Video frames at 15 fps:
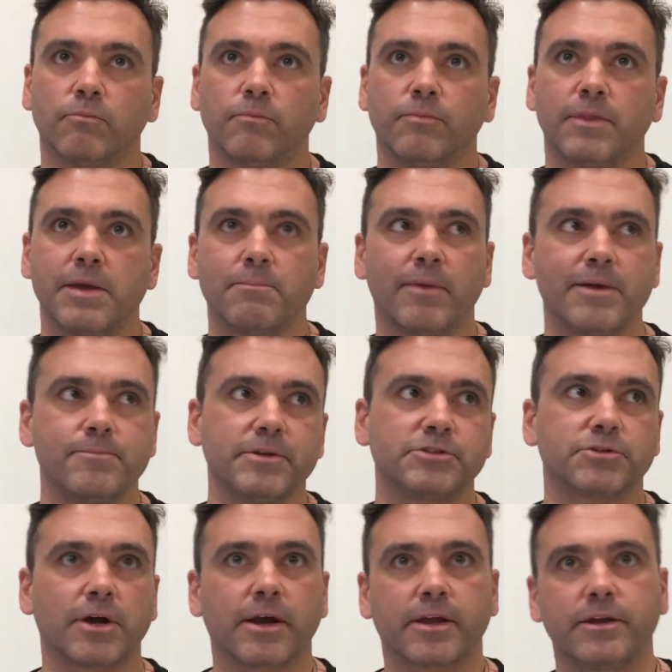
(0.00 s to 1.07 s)
they might be
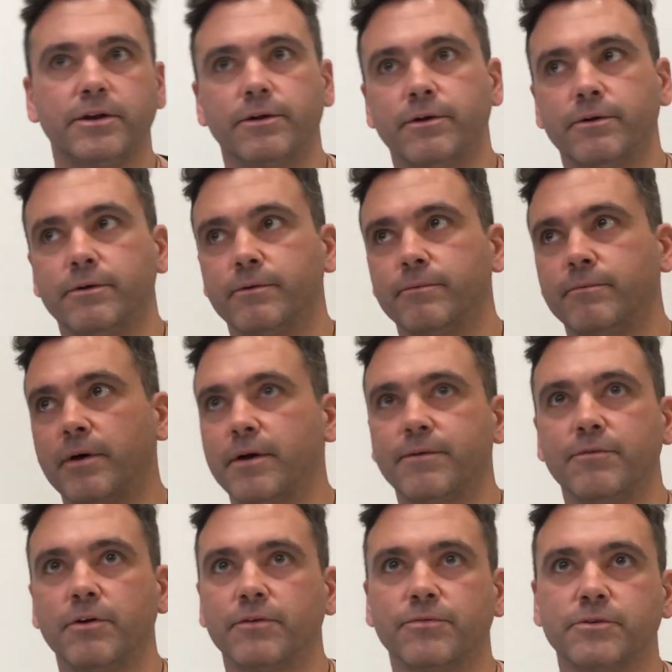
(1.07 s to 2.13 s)
tracking, or I don't
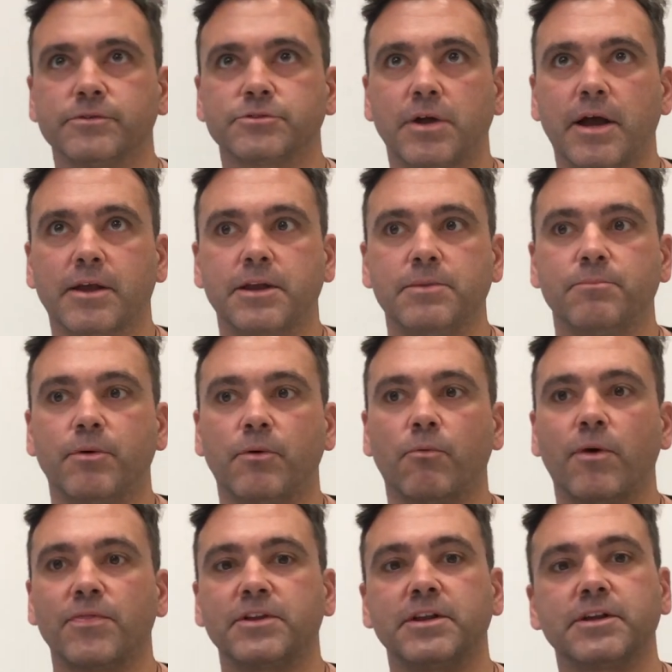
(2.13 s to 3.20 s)
even know if they're tracking, but
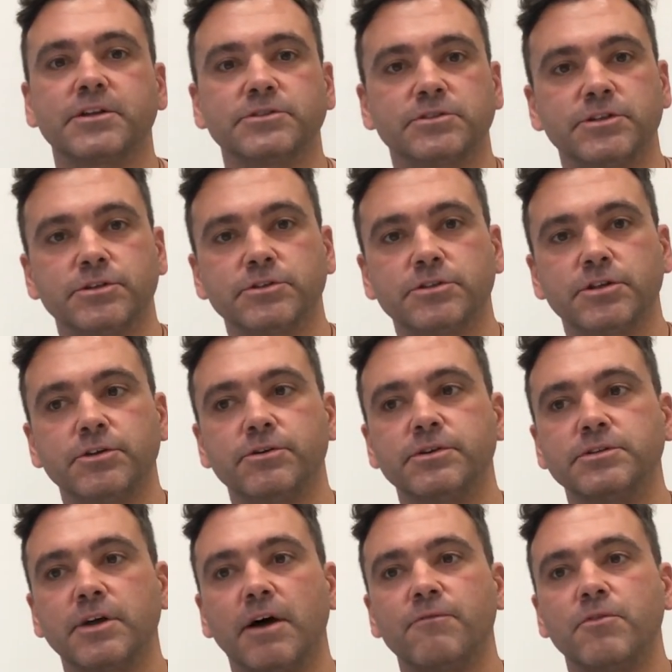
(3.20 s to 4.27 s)
one thing to consider too
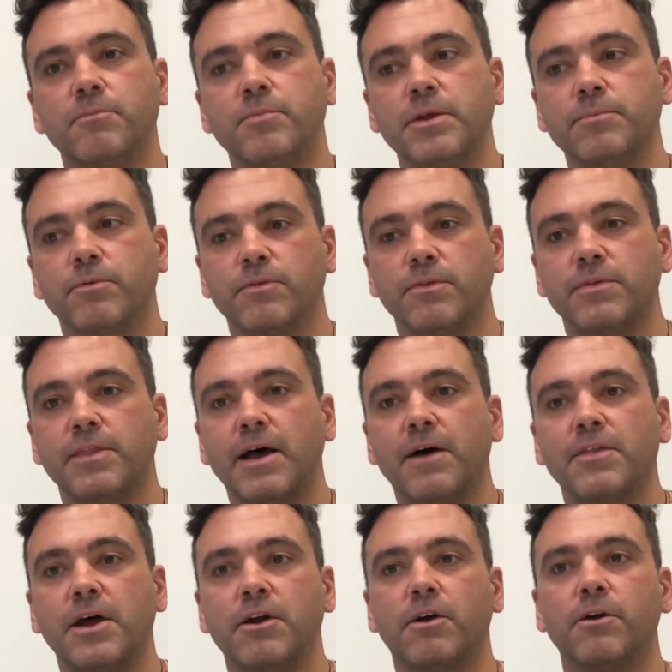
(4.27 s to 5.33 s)
is of the people
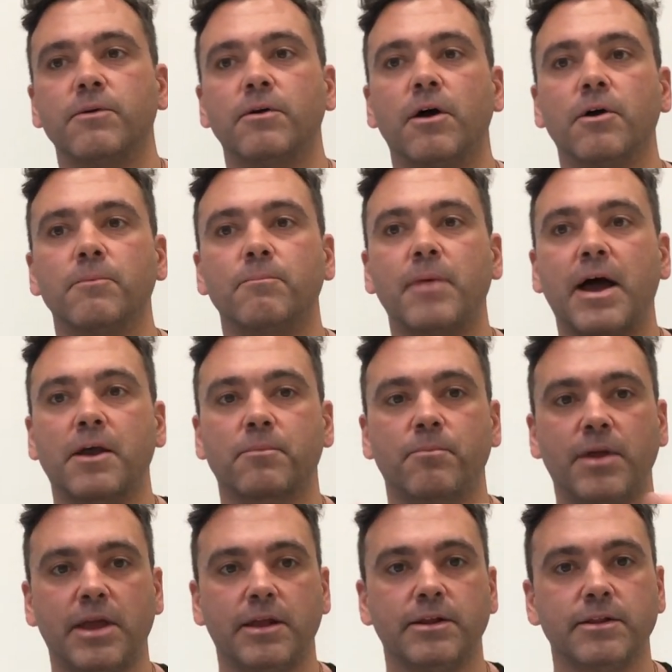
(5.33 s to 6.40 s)
now that are back
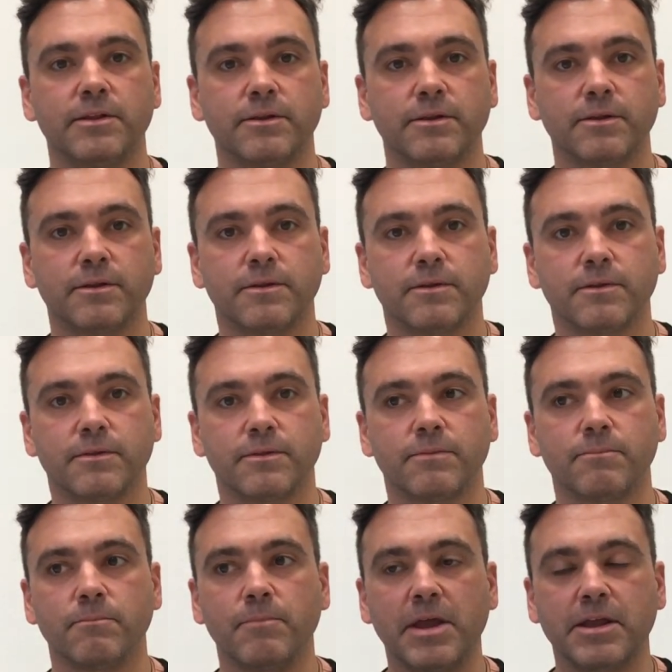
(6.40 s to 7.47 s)
paying,
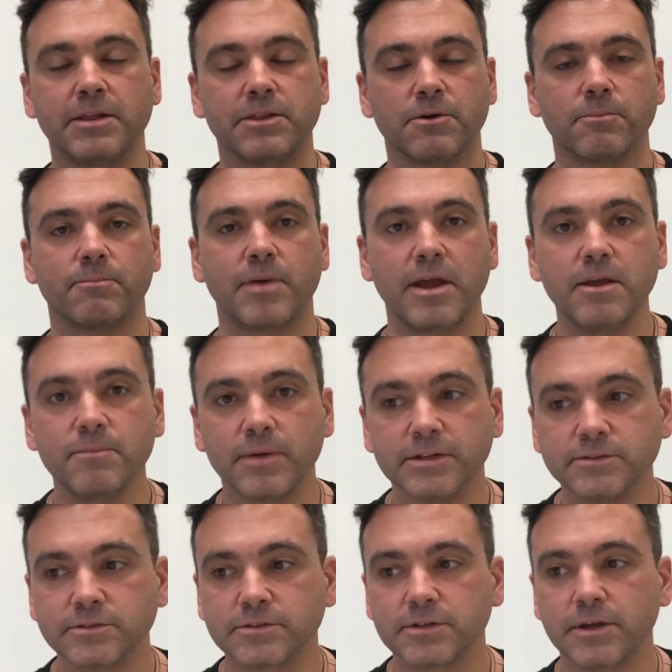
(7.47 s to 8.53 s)
making their
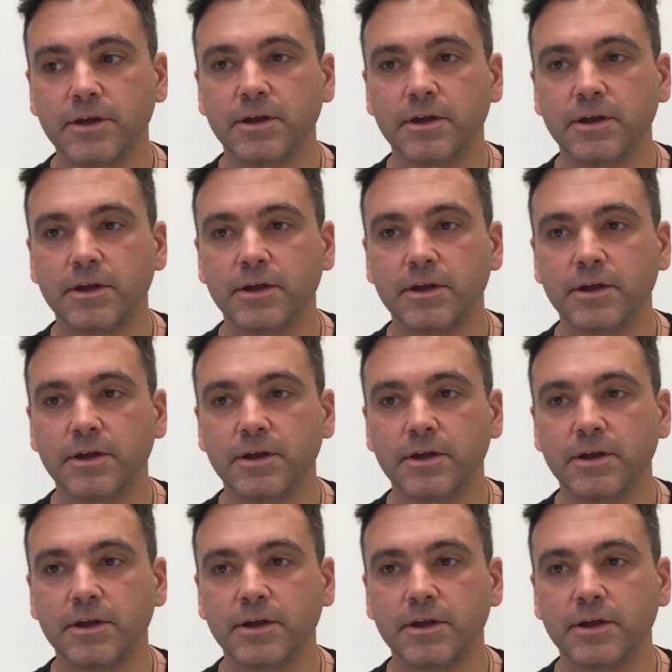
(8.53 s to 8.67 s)
payments,